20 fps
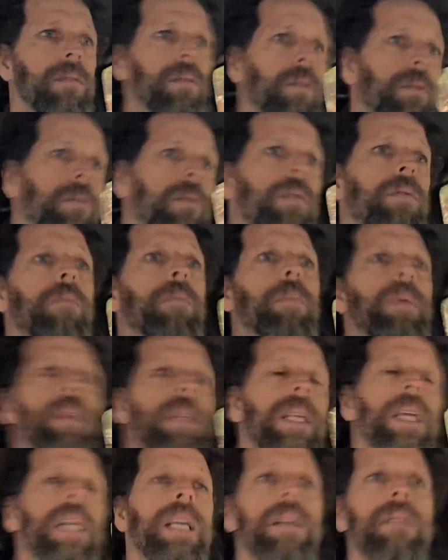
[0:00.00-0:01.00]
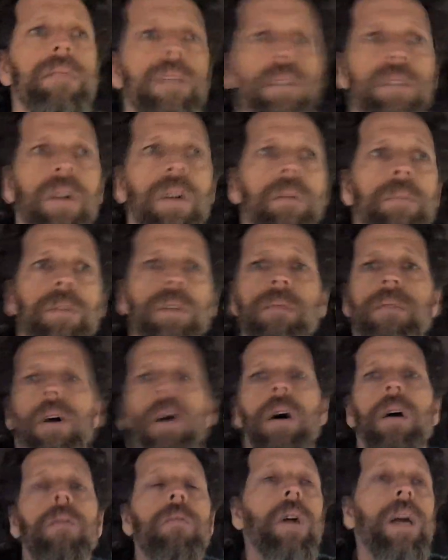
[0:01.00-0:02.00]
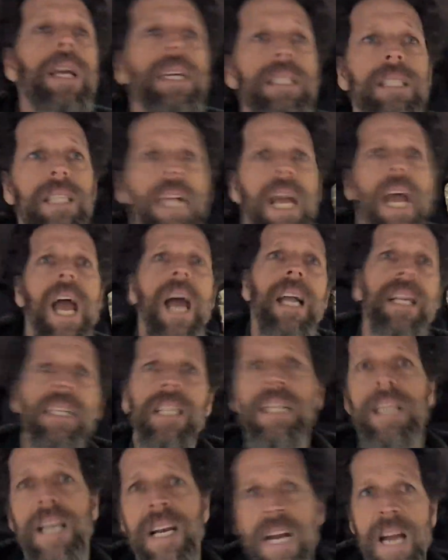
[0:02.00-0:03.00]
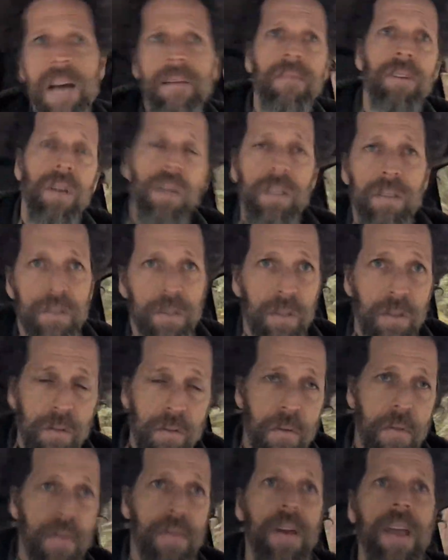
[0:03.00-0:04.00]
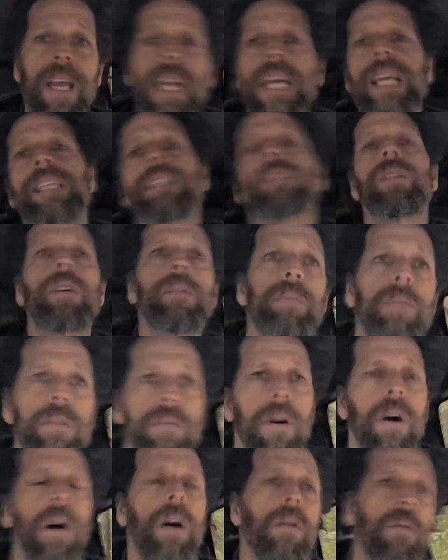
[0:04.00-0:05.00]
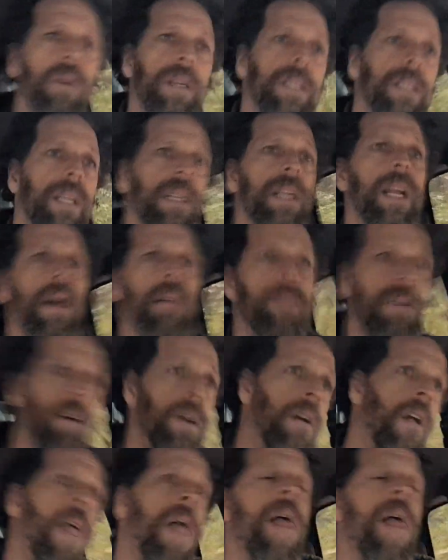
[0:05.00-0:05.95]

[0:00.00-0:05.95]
Do you believe in terms of always and never? Do you think in terms of always and never?